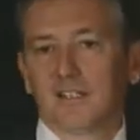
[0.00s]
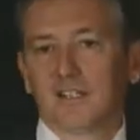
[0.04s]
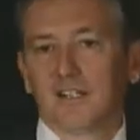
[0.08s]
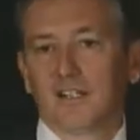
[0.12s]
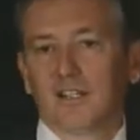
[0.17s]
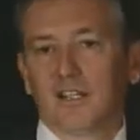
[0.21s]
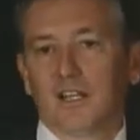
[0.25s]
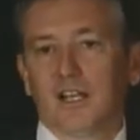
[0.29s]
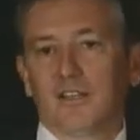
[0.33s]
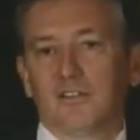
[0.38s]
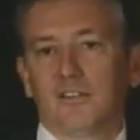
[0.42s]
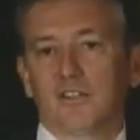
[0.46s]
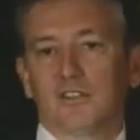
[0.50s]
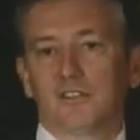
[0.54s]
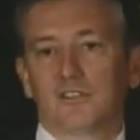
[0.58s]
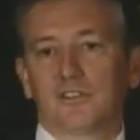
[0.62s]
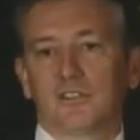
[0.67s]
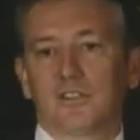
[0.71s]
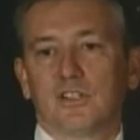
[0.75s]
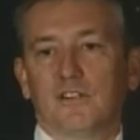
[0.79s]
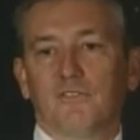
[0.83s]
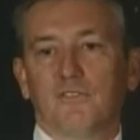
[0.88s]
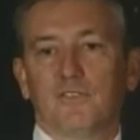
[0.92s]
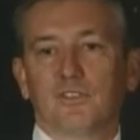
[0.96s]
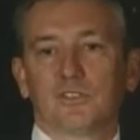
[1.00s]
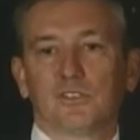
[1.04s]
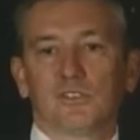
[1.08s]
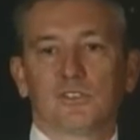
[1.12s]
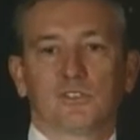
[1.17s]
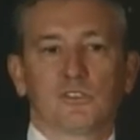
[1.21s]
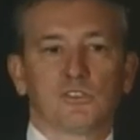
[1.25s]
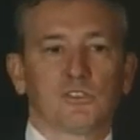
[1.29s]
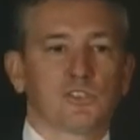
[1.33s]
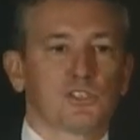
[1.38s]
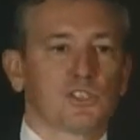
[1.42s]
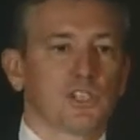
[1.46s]
a lot of these
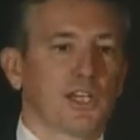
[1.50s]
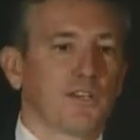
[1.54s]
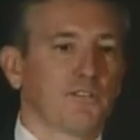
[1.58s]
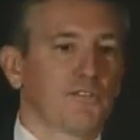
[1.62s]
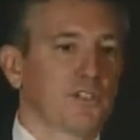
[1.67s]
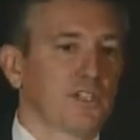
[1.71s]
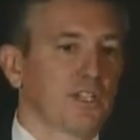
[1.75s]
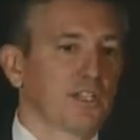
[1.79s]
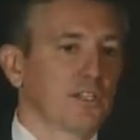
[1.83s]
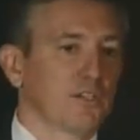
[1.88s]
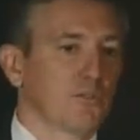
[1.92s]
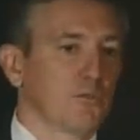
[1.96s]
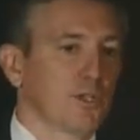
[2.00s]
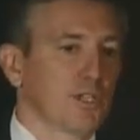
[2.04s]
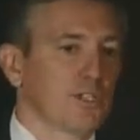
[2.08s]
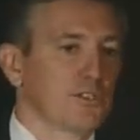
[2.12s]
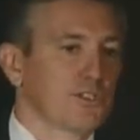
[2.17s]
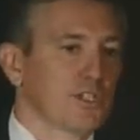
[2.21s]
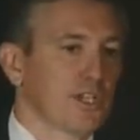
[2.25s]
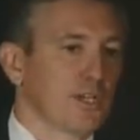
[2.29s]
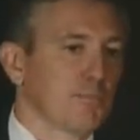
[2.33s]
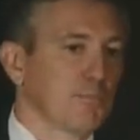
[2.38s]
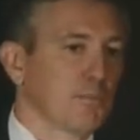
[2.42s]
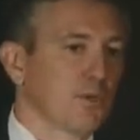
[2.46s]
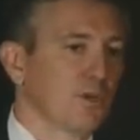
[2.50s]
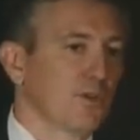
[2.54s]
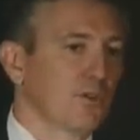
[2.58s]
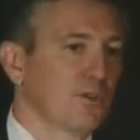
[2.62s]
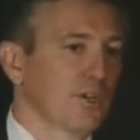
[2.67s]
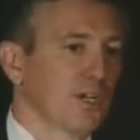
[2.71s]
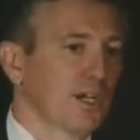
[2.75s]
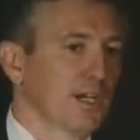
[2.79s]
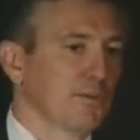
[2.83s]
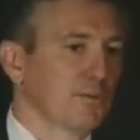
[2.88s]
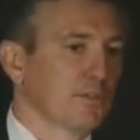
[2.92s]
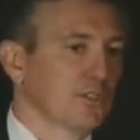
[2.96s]
emphasis on safety, the reset
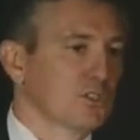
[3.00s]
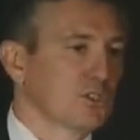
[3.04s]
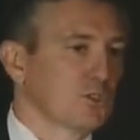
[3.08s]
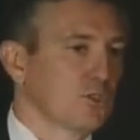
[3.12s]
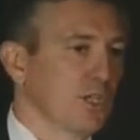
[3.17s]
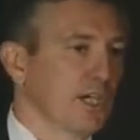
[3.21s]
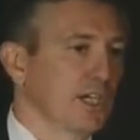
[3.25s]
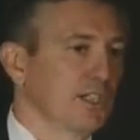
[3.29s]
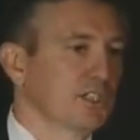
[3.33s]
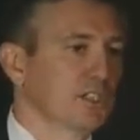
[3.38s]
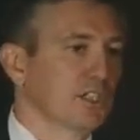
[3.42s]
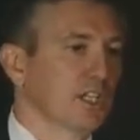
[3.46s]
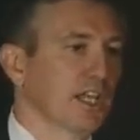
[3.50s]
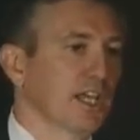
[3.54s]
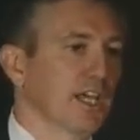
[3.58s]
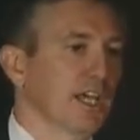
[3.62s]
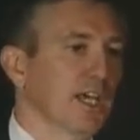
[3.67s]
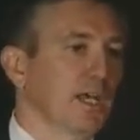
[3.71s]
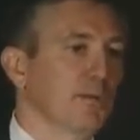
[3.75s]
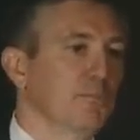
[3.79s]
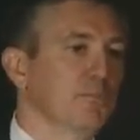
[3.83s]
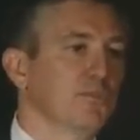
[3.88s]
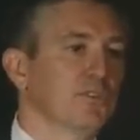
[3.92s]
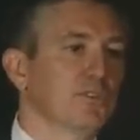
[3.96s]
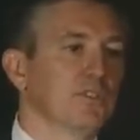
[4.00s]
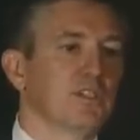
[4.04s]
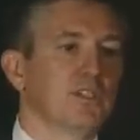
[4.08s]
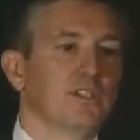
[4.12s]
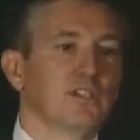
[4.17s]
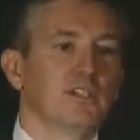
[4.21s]
program, the strategy labs,